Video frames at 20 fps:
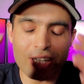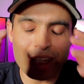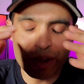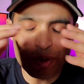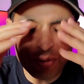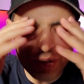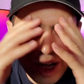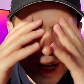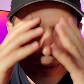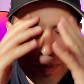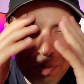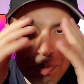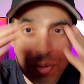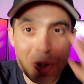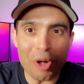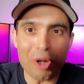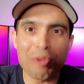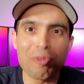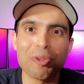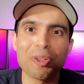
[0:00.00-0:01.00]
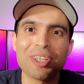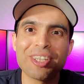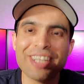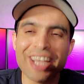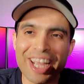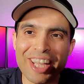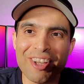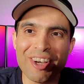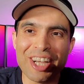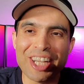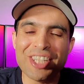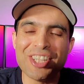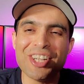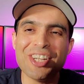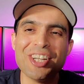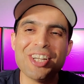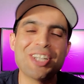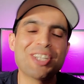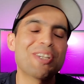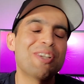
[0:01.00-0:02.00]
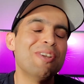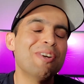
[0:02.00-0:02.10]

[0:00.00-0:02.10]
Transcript: great book for data engineers